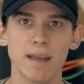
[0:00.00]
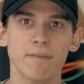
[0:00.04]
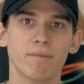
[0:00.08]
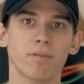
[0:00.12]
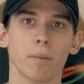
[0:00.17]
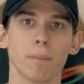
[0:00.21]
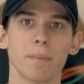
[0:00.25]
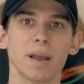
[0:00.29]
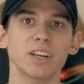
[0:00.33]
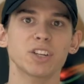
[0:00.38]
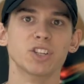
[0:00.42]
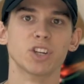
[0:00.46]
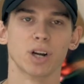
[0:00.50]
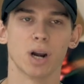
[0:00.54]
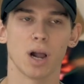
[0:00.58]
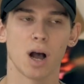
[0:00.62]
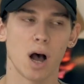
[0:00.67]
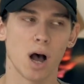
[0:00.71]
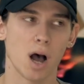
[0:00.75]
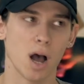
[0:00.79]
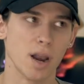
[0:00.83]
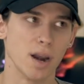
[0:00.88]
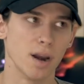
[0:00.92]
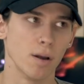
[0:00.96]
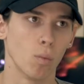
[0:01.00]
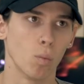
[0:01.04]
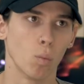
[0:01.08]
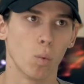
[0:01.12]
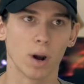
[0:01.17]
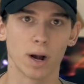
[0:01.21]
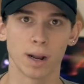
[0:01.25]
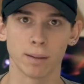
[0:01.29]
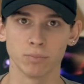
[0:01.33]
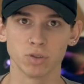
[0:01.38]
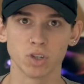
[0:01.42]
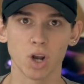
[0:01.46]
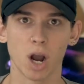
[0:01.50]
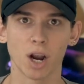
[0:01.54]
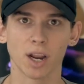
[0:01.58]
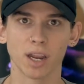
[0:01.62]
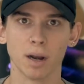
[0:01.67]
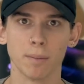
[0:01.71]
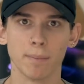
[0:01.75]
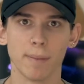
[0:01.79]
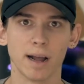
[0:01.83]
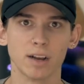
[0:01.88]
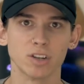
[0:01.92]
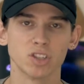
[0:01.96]
information on what I'm
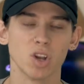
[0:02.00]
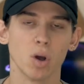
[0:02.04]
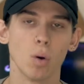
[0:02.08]
talking about.